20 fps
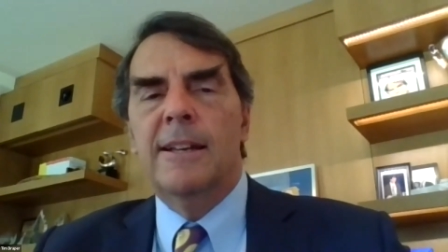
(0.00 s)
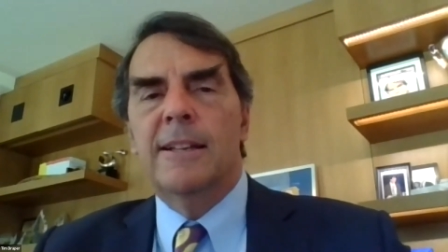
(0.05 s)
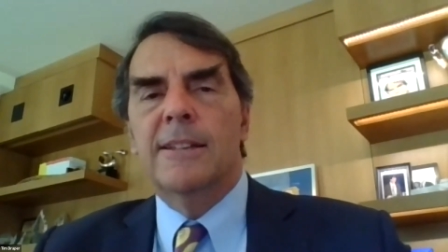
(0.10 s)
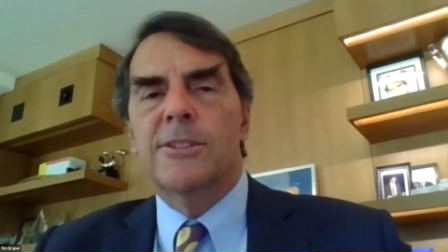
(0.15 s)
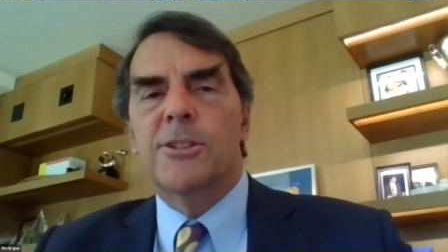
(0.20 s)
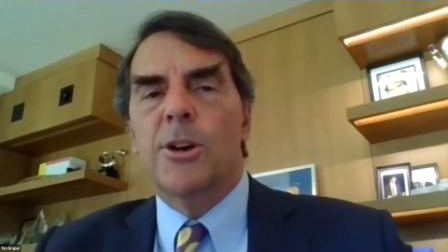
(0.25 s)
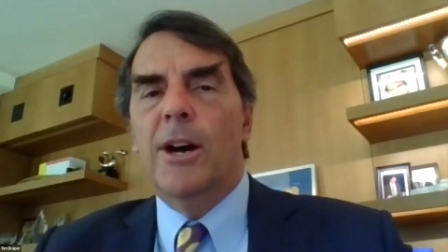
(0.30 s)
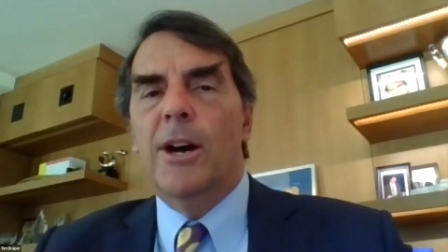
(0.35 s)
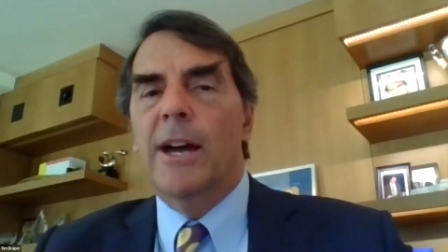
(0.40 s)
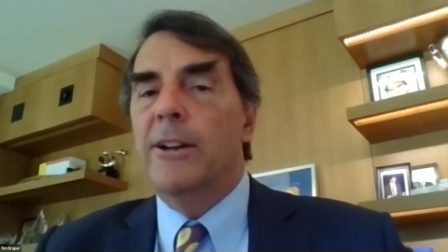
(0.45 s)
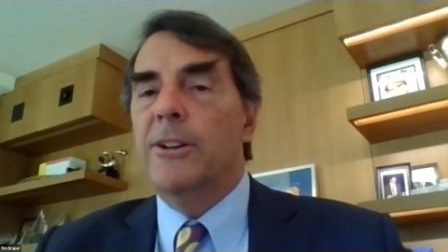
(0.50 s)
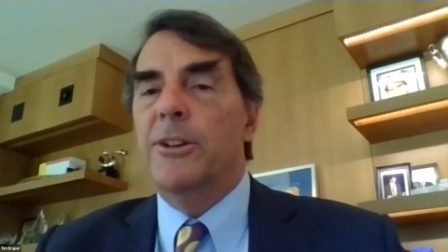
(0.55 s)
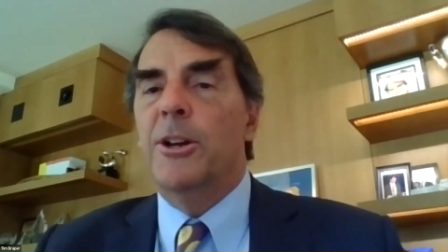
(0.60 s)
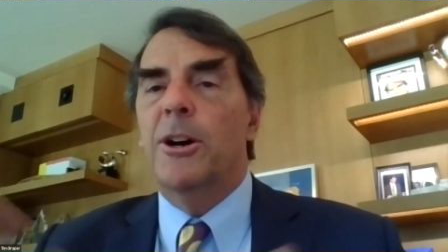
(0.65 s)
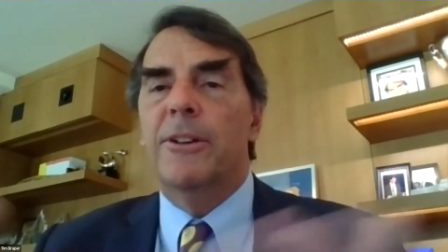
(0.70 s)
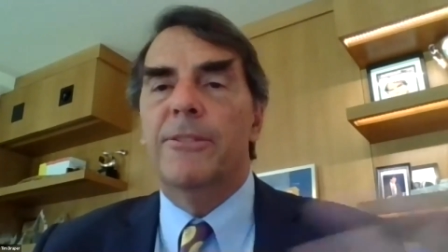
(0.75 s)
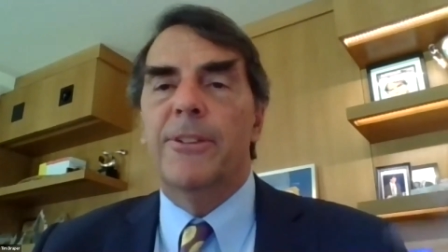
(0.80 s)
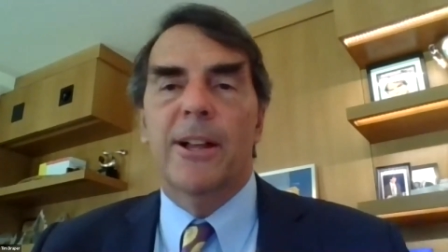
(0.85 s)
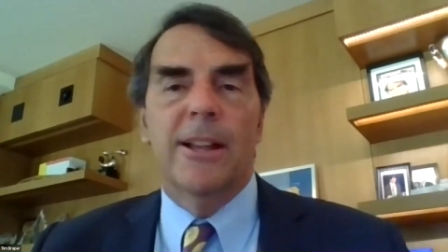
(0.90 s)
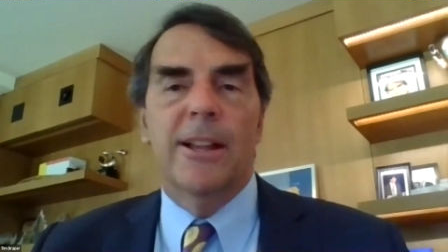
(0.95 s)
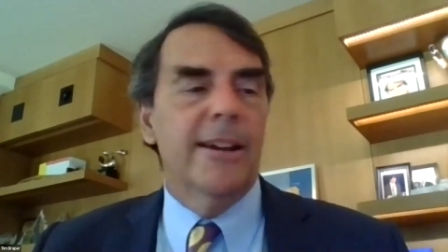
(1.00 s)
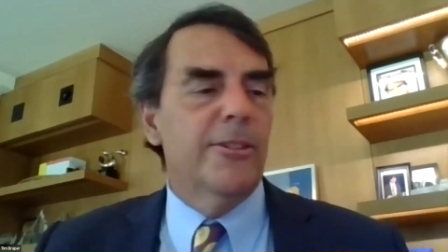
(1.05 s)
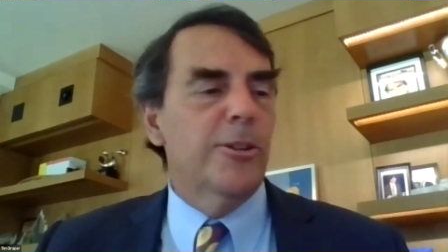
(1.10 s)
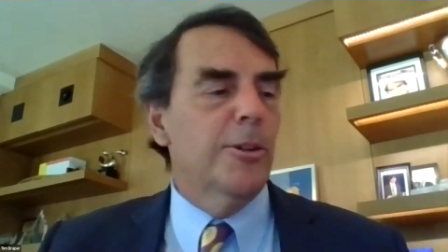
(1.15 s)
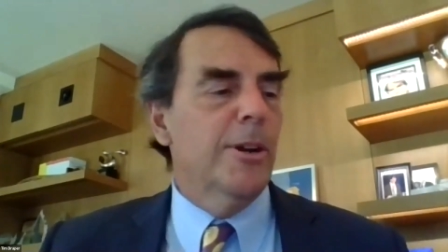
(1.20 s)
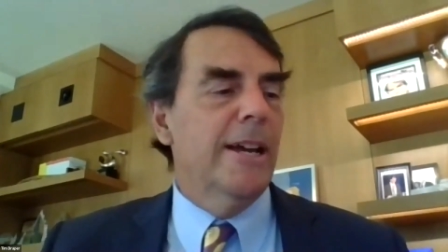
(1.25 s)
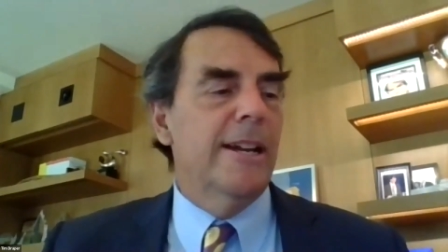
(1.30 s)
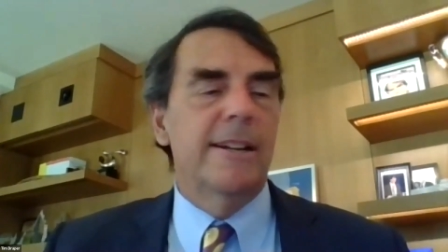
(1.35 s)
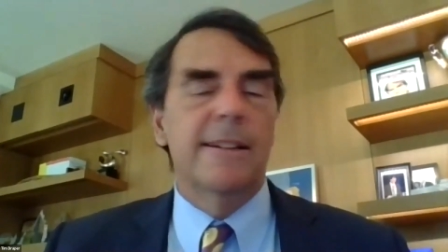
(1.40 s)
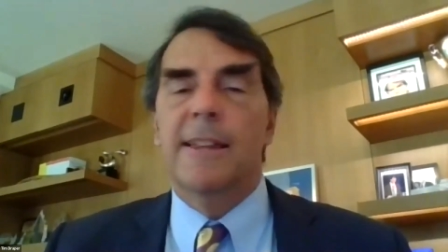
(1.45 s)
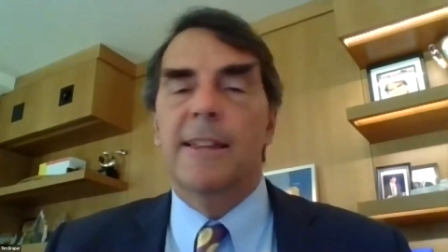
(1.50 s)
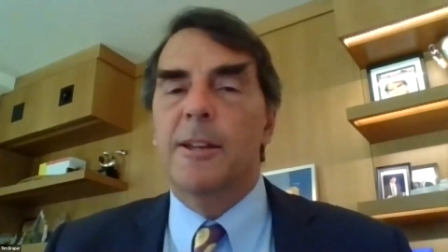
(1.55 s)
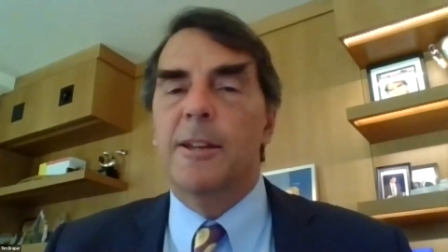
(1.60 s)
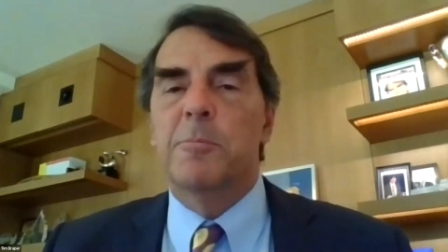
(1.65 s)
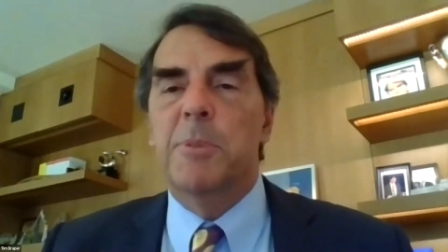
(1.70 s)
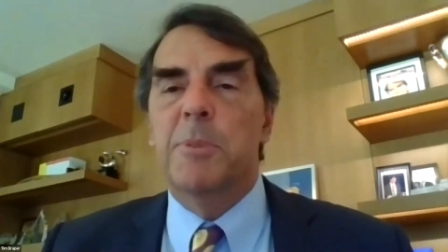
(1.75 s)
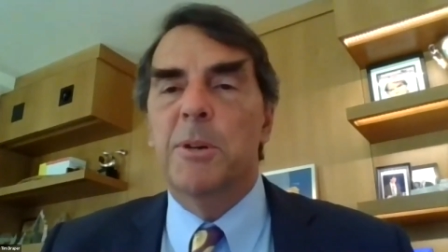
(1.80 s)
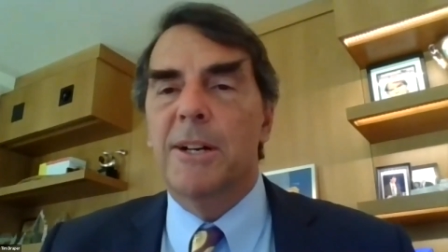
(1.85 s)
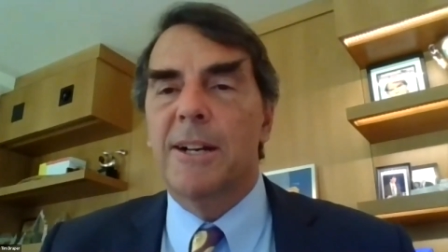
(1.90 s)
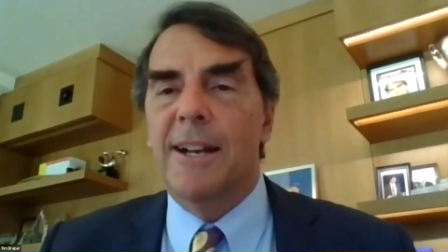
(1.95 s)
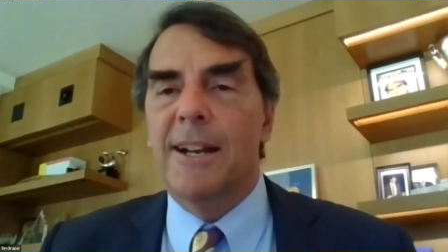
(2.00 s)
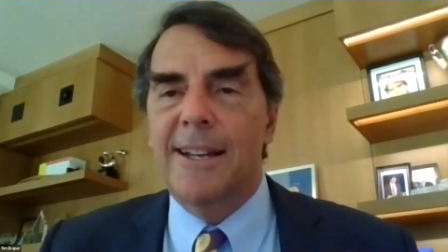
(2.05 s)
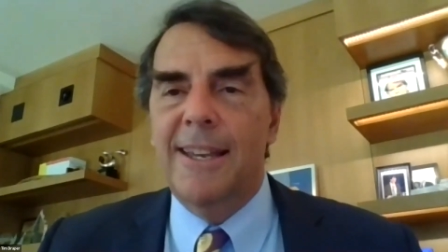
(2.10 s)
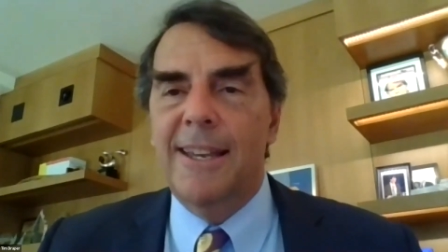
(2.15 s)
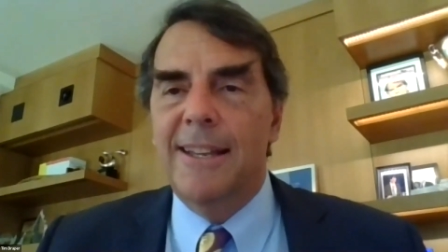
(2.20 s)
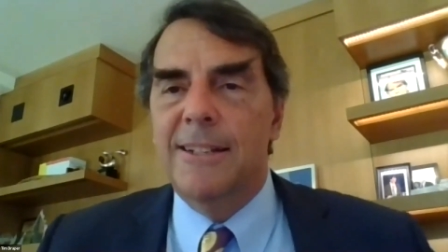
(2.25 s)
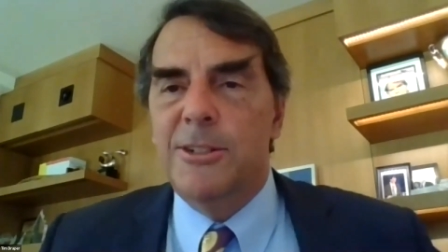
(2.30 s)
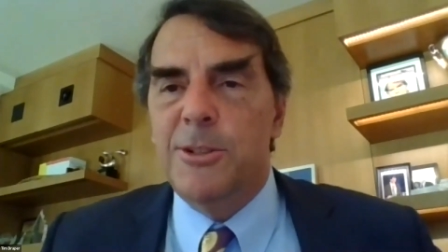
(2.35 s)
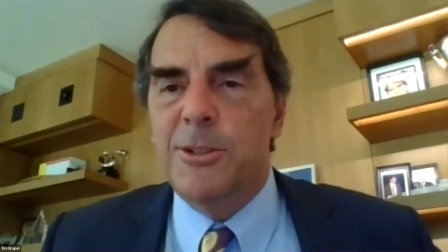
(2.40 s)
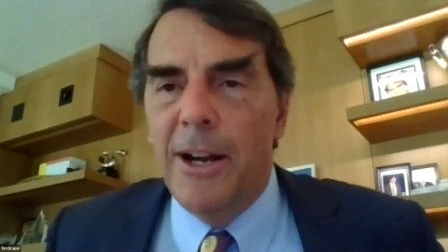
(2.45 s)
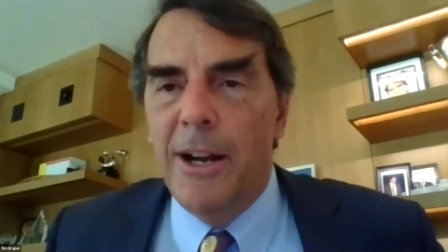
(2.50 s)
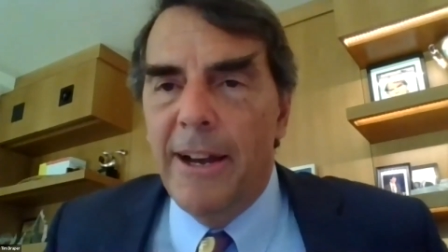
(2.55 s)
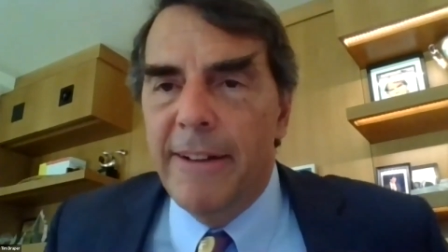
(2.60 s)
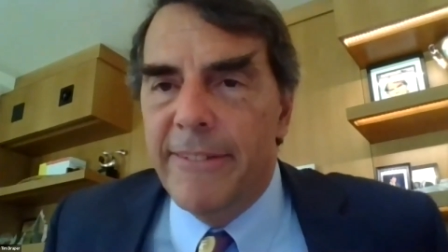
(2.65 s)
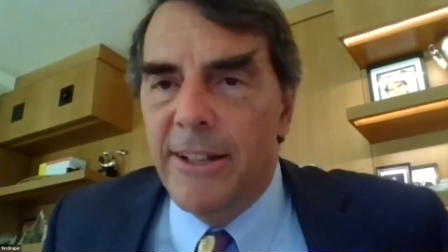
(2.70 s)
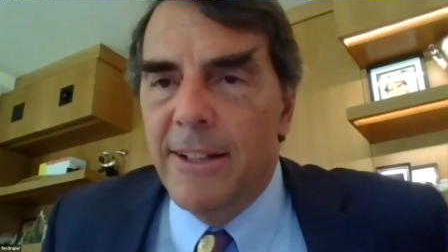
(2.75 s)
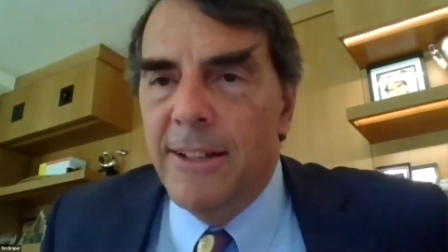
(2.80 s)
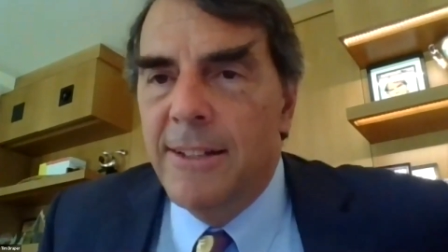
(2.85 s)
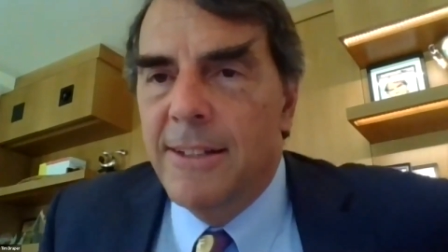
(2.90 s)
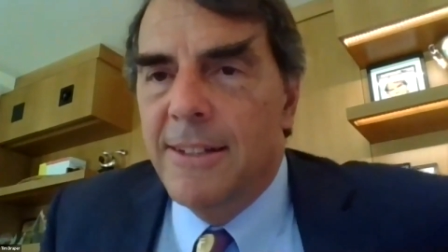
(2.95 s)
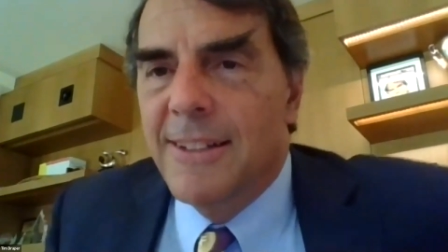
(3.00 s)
So I don't know if I'll ever write another book. I can't travel.